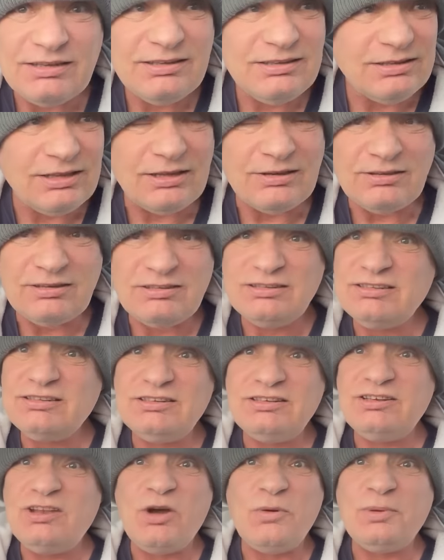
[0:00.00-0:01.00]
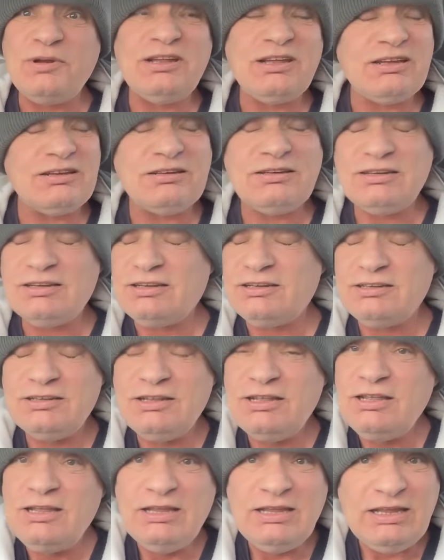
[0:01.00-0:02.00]
That nobody...
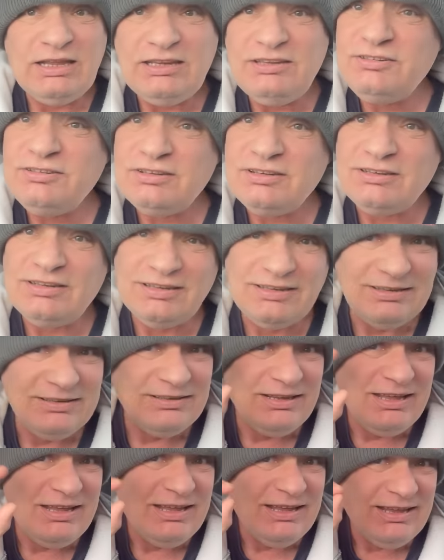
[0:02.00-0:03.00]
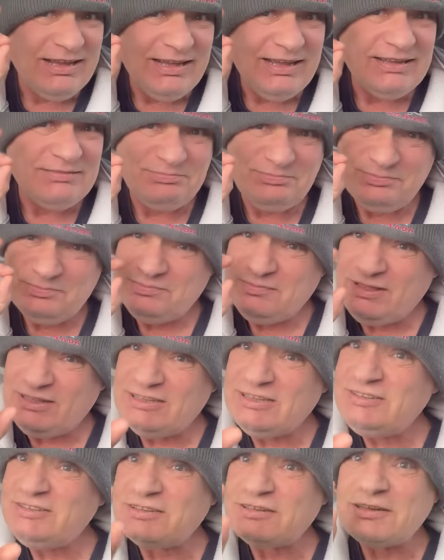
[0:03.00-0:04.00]
He's...
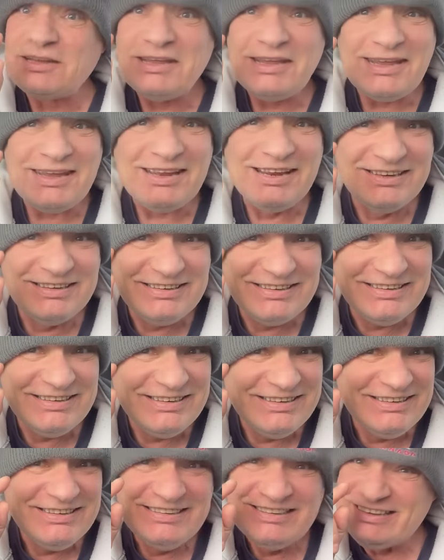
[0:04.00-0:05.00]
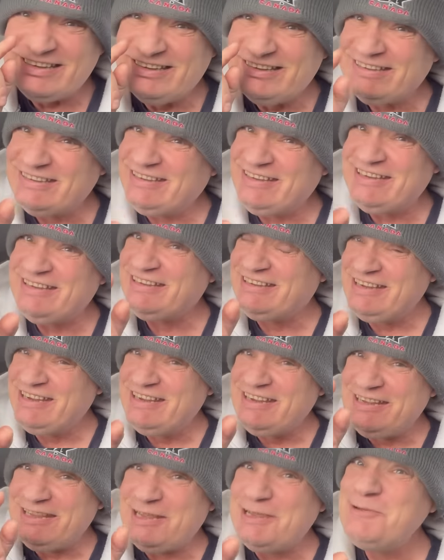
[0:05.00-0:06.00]
Listen.
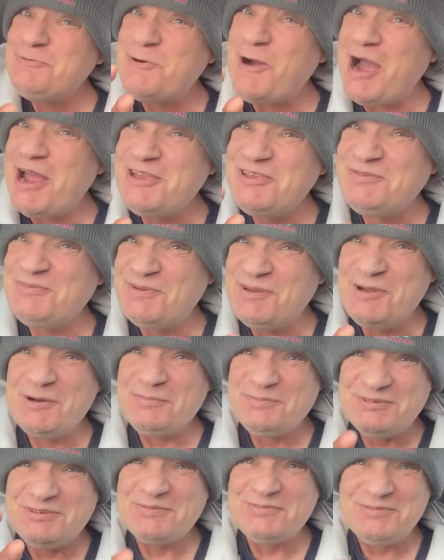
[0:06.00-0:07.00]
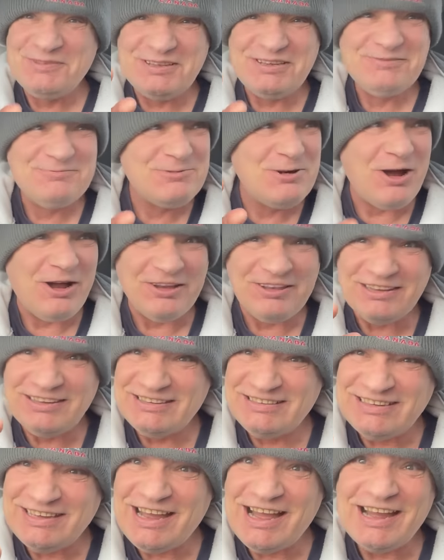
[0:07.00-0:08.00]
he winds me up something rotten, this
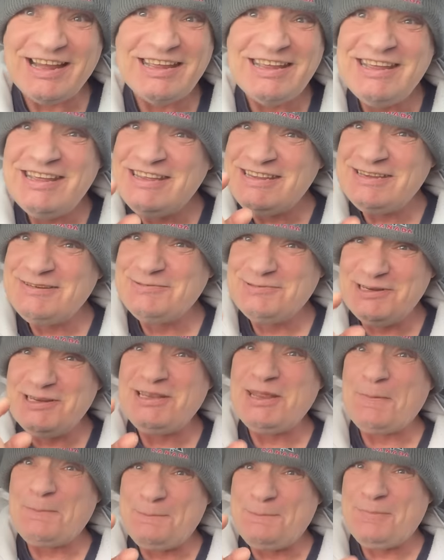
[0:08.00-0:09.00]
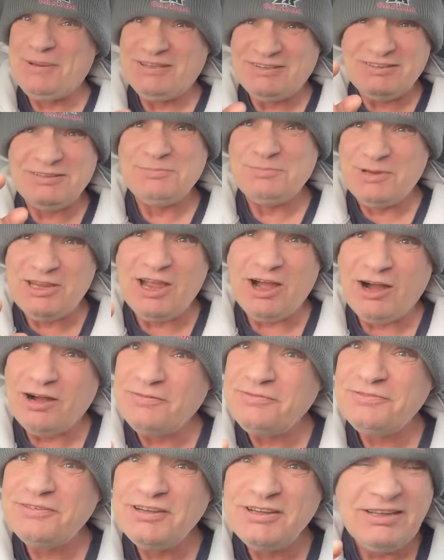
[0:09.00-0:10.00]
guy. He really pisses me
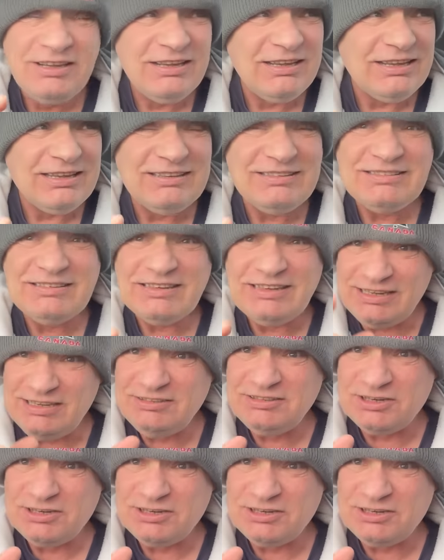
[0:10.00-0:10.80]
off. He's a